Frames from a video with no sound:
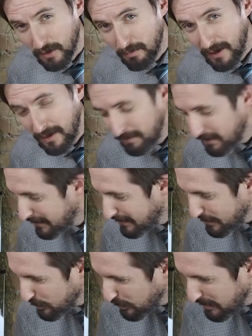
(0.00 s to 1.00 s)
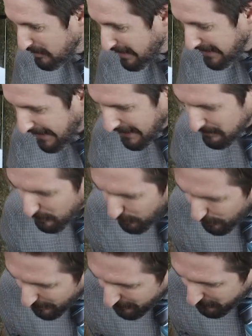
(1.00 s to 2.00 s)
our pump. We might add
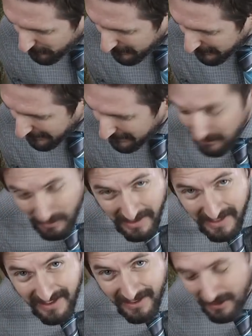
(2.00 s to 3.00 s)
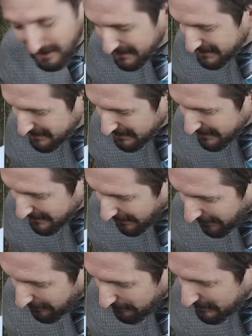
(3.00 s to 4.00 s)
more if we like the way that it looks
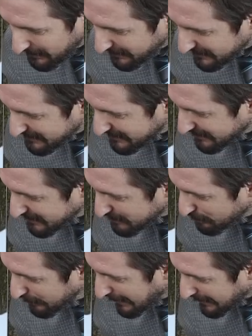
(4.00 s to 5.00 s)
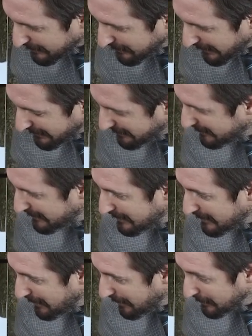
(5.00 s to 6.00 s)
kind of up to this black line
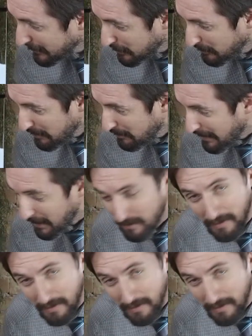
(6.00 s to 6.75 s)
a little bit better.